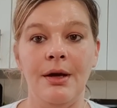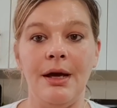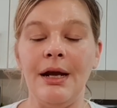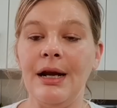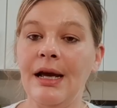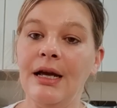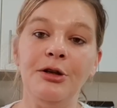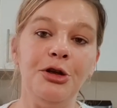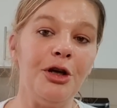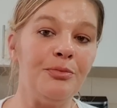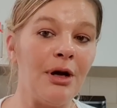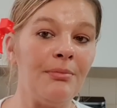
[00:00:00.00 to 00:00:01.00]
and I had
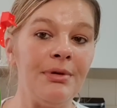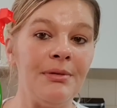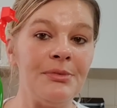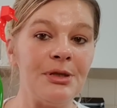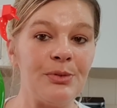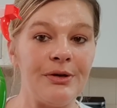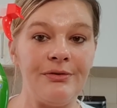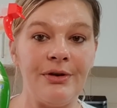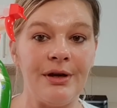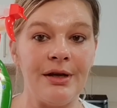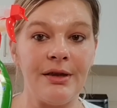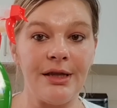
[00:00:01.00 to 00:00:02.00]
no problems with
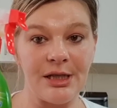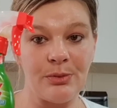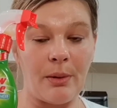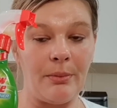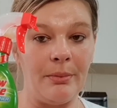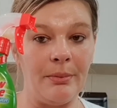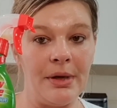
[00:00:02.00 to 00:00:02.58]
this one,